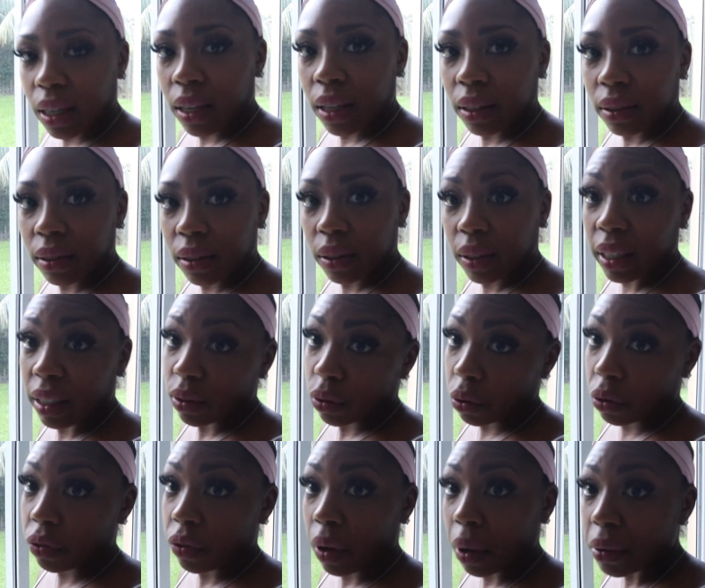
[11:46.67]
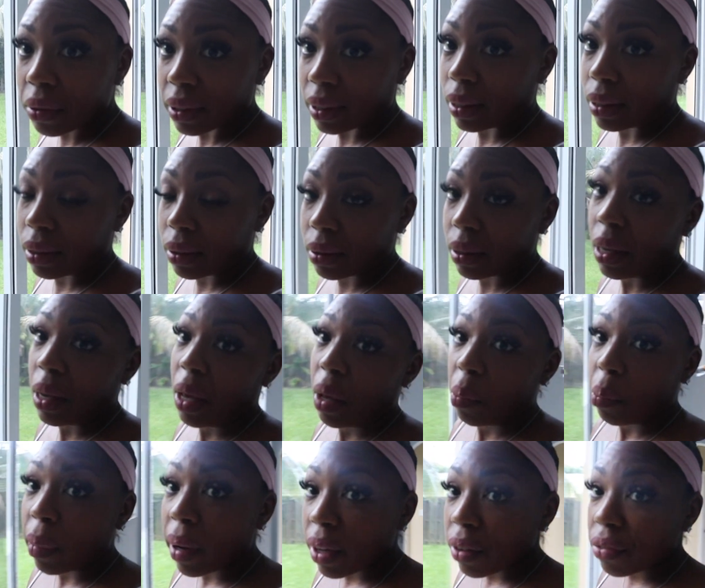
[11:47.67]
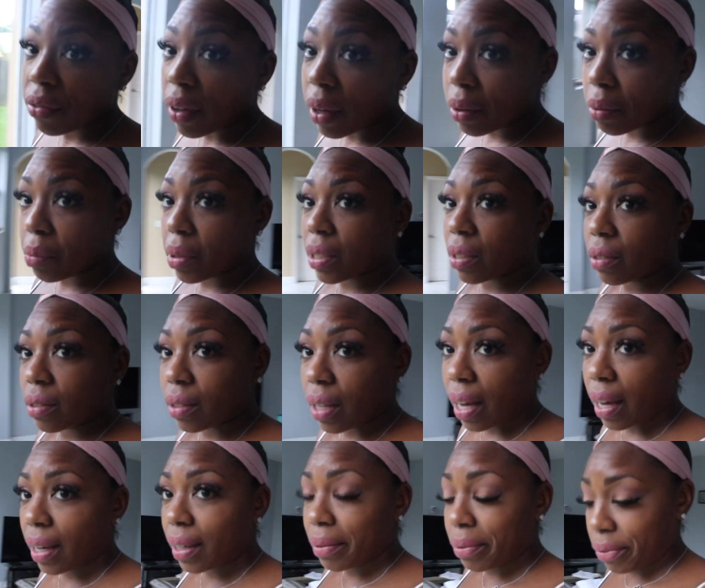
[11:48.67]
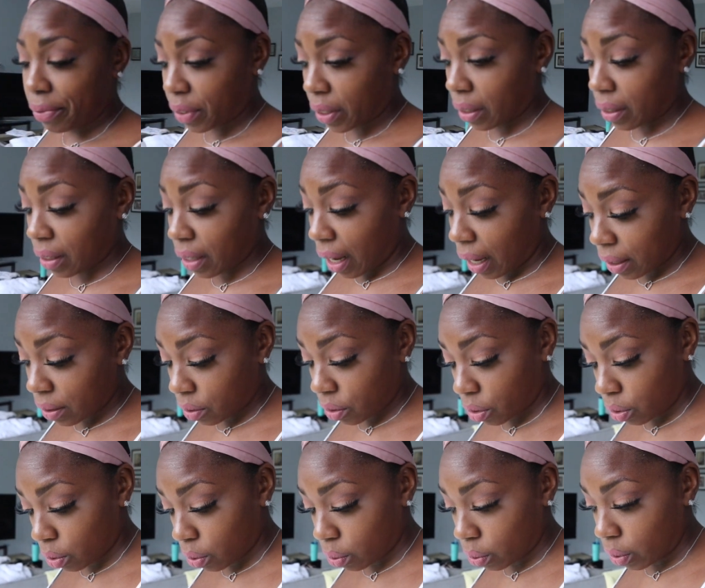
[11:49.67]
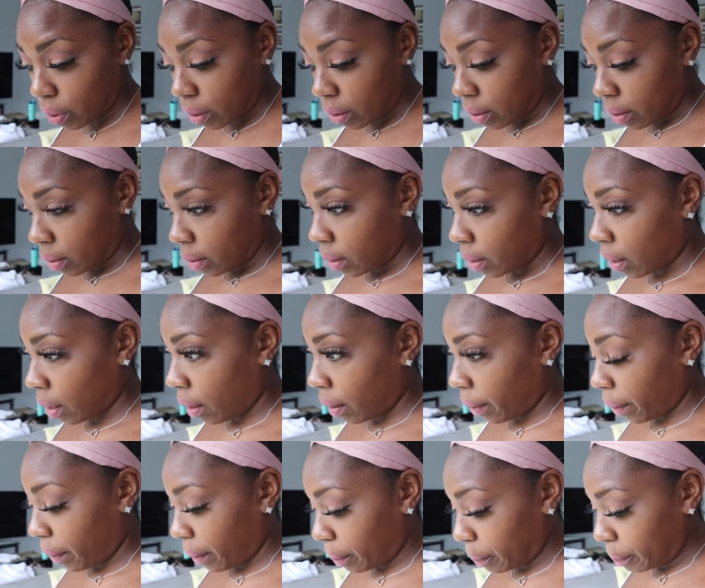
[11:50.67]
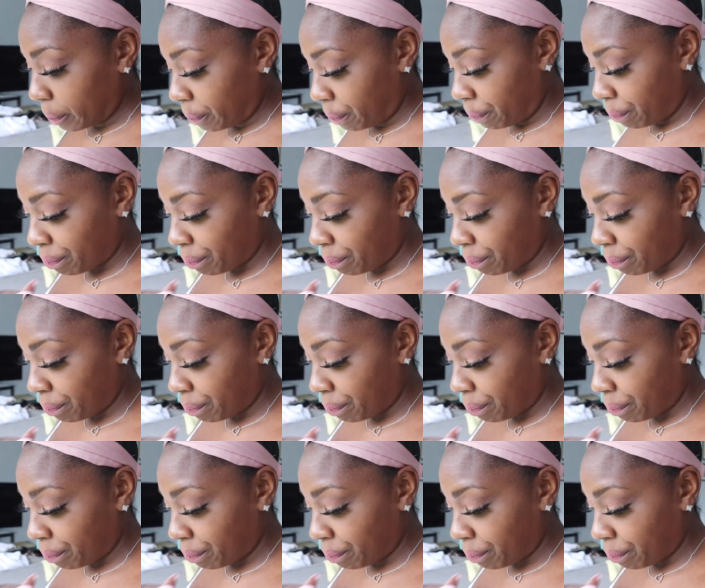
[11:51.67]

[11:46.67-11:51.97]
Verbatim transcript: And guess whose fault it is? My fault, because I forgot to, um,